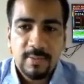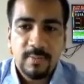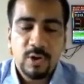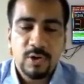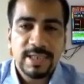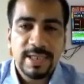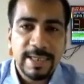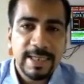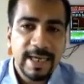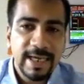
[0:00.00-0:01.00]
Because
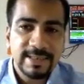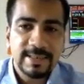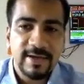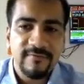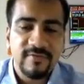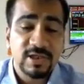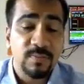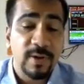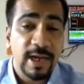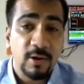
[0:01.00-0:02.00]
in case if this
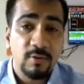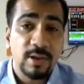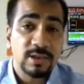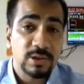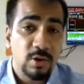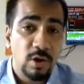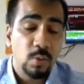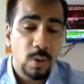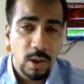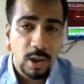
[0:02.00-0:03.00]
breakout does not
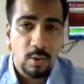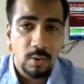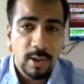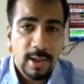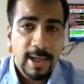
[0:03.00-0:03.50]
work out